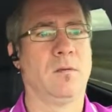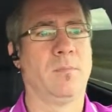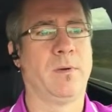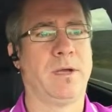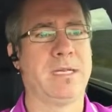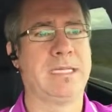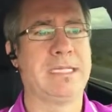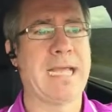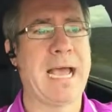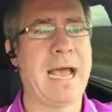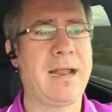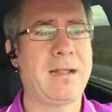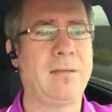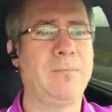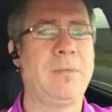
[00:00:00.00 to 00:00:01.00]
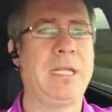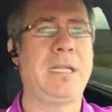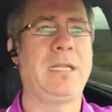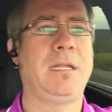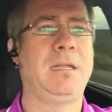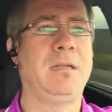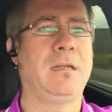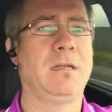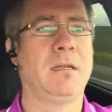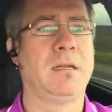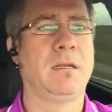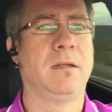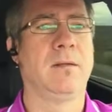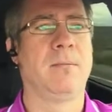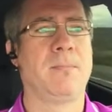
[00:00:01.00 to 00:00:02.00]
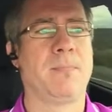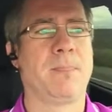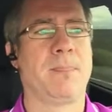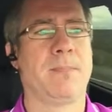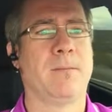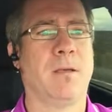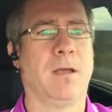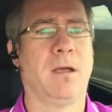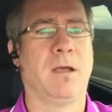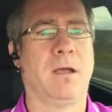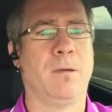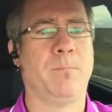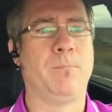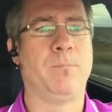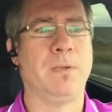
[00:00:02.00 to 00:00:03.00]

but data meaning uh,